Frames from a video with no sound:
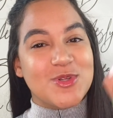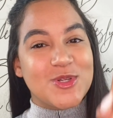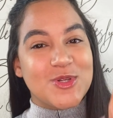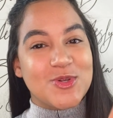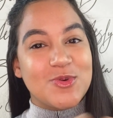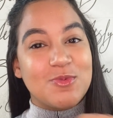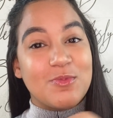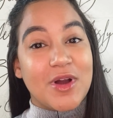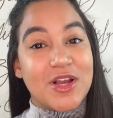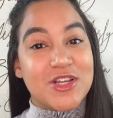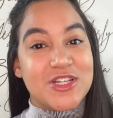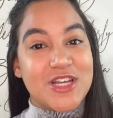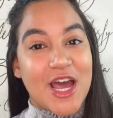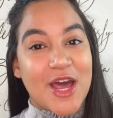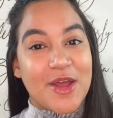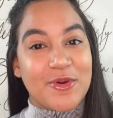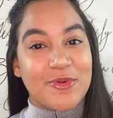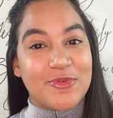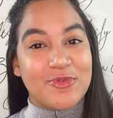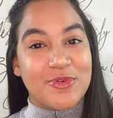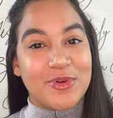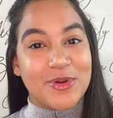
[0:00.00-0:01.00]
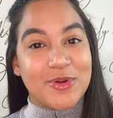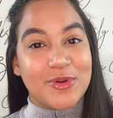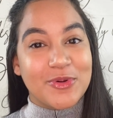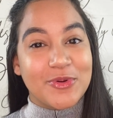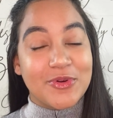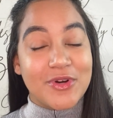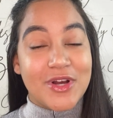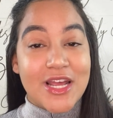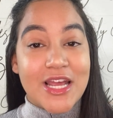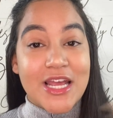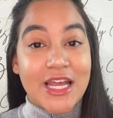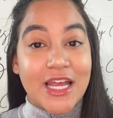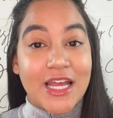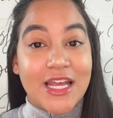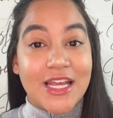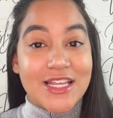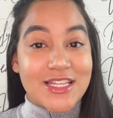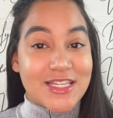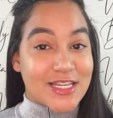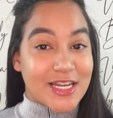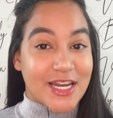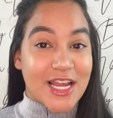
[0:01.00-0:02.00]
to my channel if you're new.
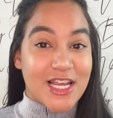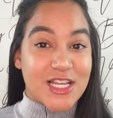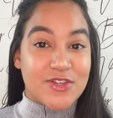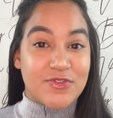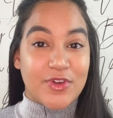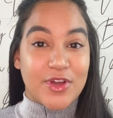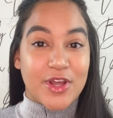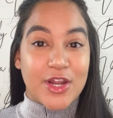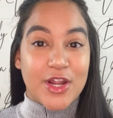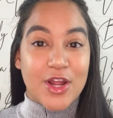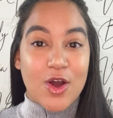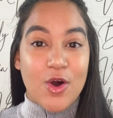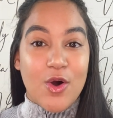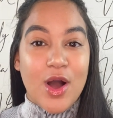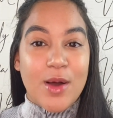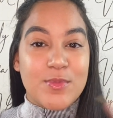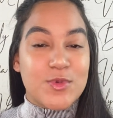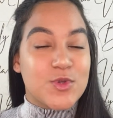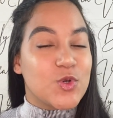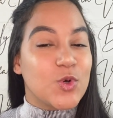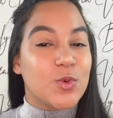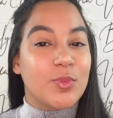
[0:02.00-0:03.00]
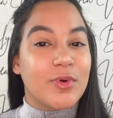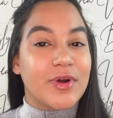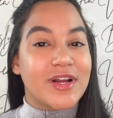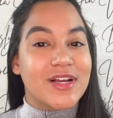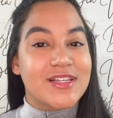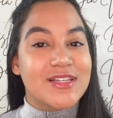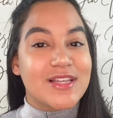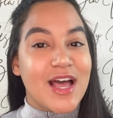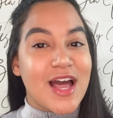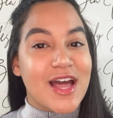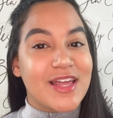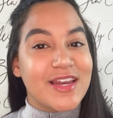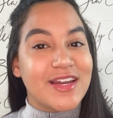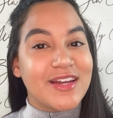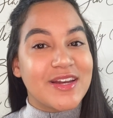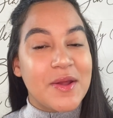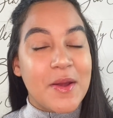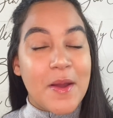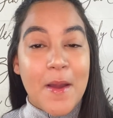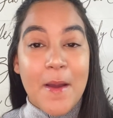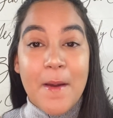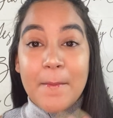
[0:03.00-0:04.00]
In today's video, I'm super excited
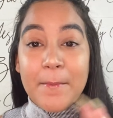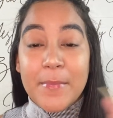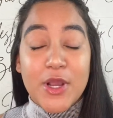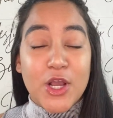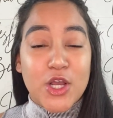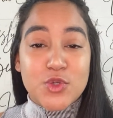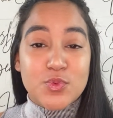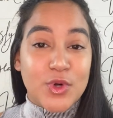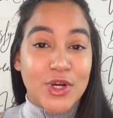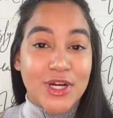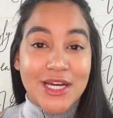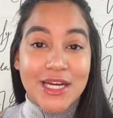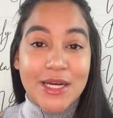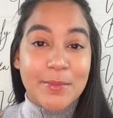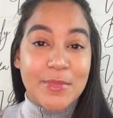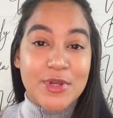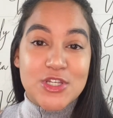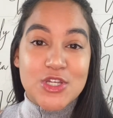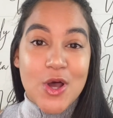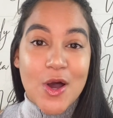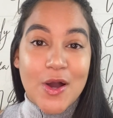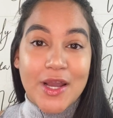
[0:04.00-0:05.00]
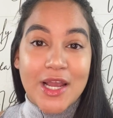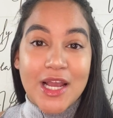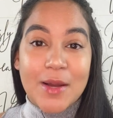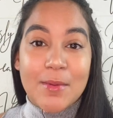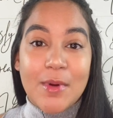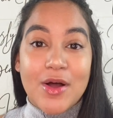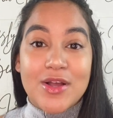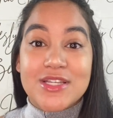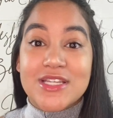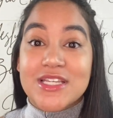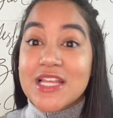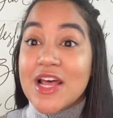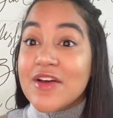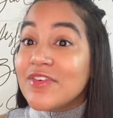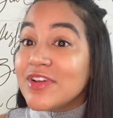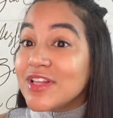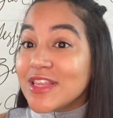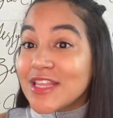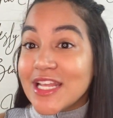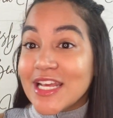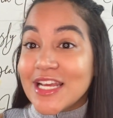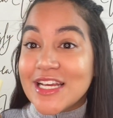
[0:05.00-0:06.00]
because we're going to be talking about
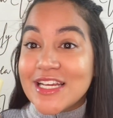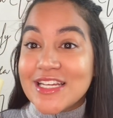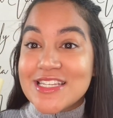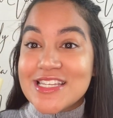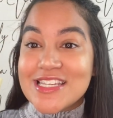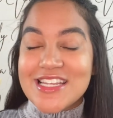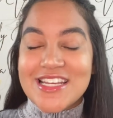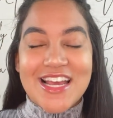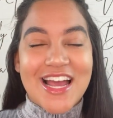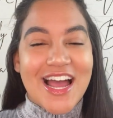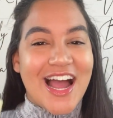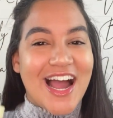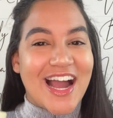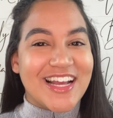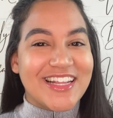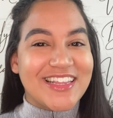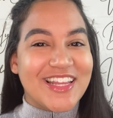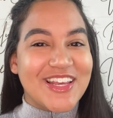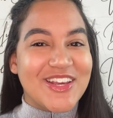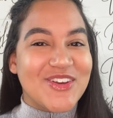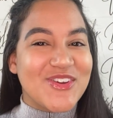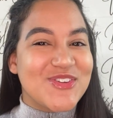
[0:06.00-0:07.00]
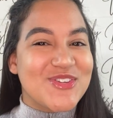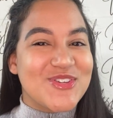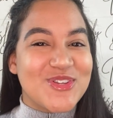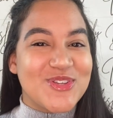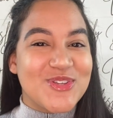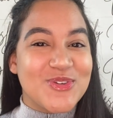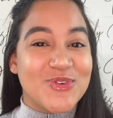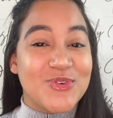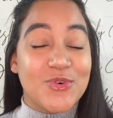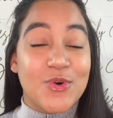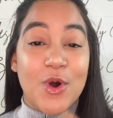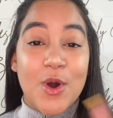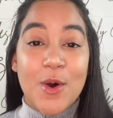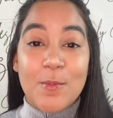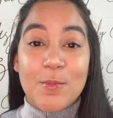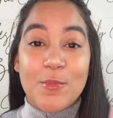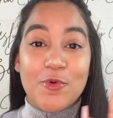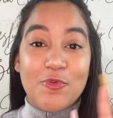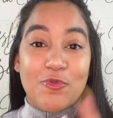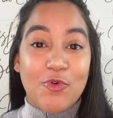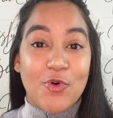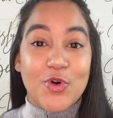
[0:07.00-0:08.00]
7 things I think you should do
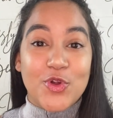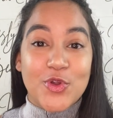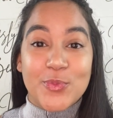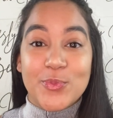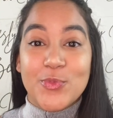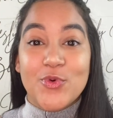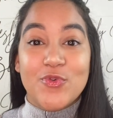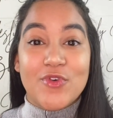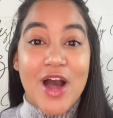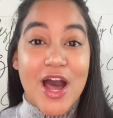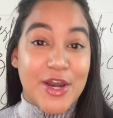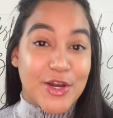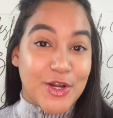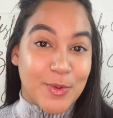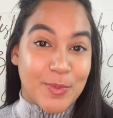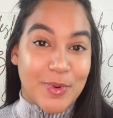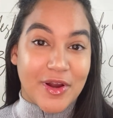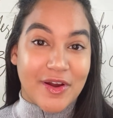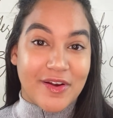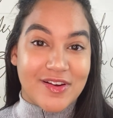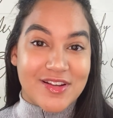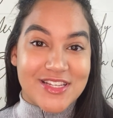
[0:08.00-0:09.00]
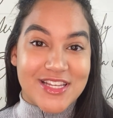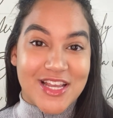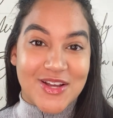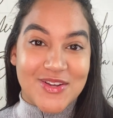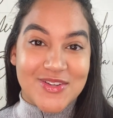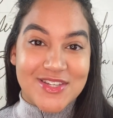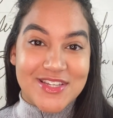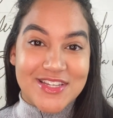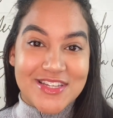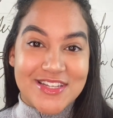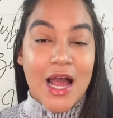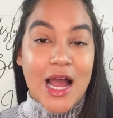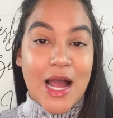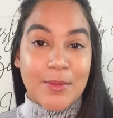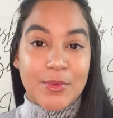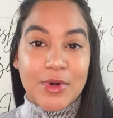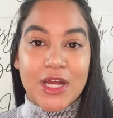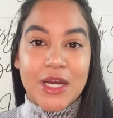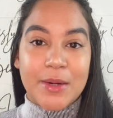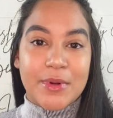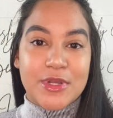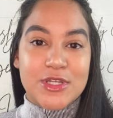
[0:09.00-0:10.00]
before you move out of your parents' house. I'm
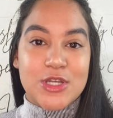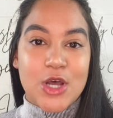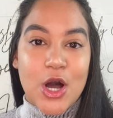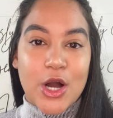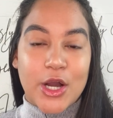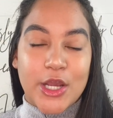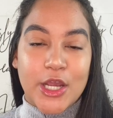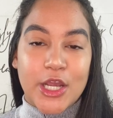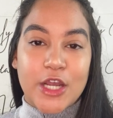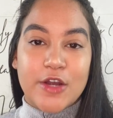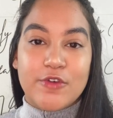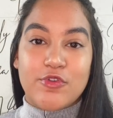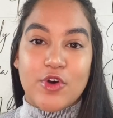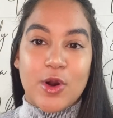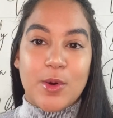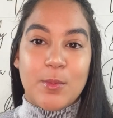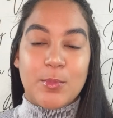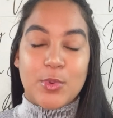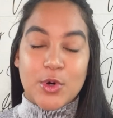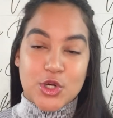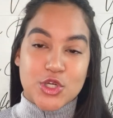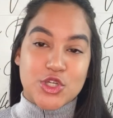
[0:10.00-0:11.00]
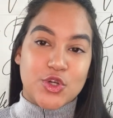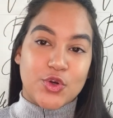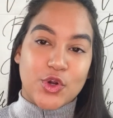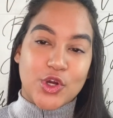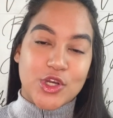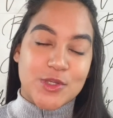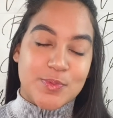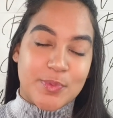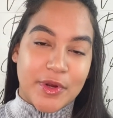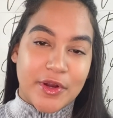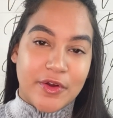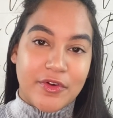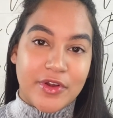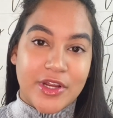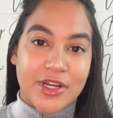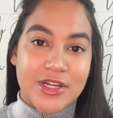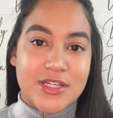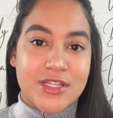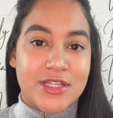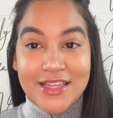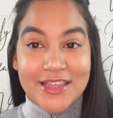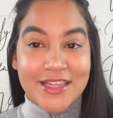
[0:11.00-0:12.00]
going to be talking from personal
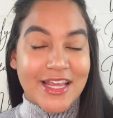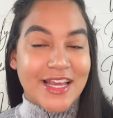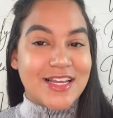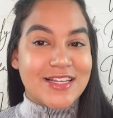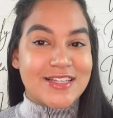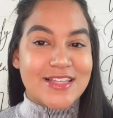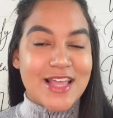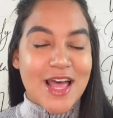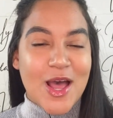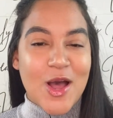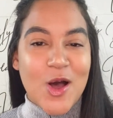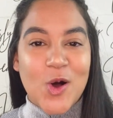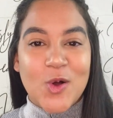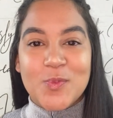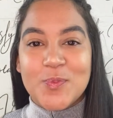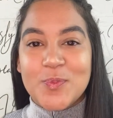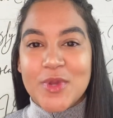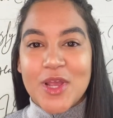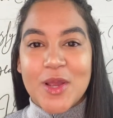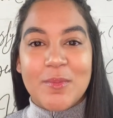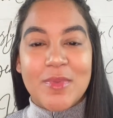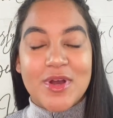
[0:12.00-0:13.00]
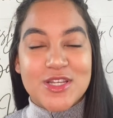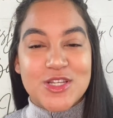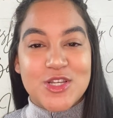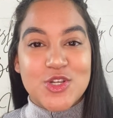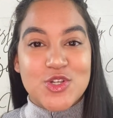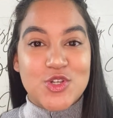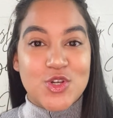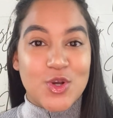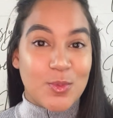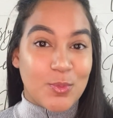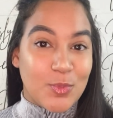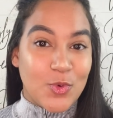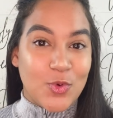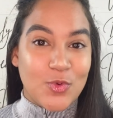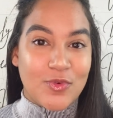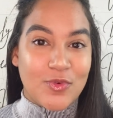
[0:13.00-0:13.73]
experience, things that helped me and my sister move